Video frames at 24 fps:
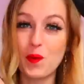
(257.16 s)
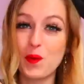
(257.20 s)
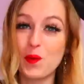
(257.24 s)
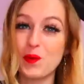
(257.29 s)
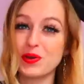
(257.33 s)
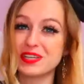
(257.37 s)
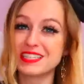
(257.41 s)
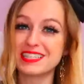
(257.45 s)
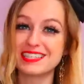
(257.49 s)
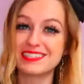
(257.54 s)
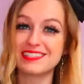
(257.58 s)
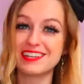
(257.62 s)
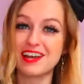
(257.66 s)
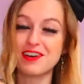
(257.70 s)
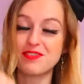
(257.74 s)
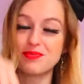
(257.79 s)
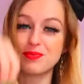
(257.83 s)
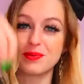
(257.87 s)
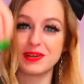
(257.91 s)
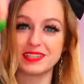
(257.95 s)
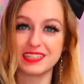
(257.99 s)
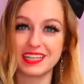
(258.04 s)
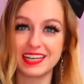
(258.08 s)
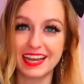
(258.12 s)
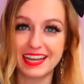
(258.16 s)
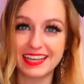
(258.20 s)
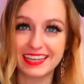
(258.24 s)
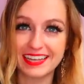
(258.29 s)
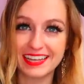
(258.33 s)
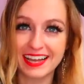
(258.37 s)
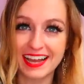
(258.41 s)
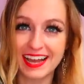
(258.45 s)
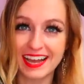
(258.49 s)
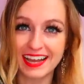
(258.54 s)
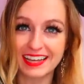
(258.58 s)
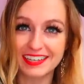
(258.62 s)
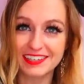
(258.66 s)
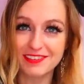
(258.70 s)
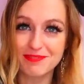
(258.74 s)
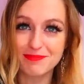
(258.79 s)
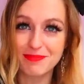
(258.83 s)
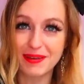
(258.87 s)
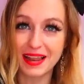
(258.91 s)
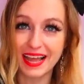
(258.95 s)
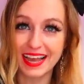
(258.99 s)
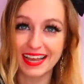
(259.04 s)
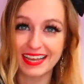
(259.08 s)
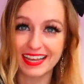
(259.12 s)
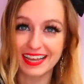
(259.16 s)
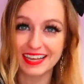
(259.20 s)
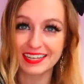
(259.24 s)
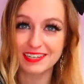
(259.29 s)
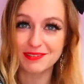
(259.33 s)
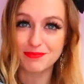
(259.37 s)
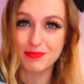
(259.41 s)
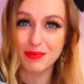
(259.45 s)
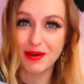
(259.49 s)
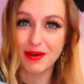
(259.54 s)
Oh, it's a tough one. They're like kind of black, kind of